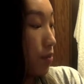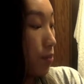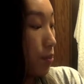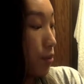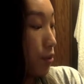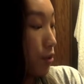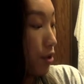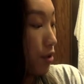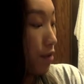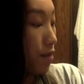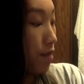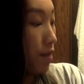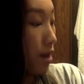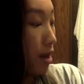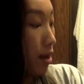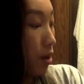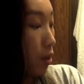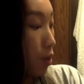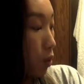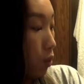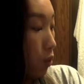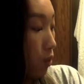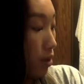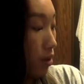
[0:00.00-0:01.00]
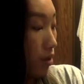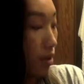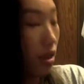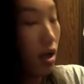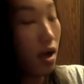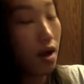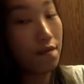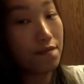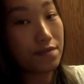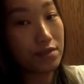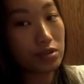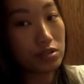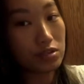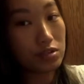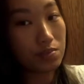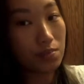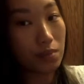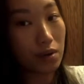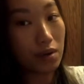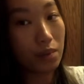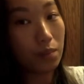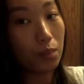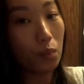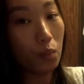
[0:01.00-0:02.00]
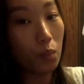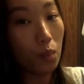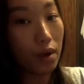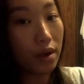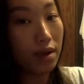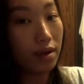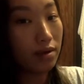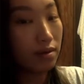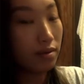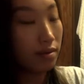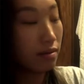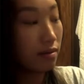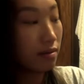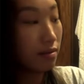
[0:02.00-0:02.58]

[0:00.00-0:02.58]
purified oil of the sperm whale.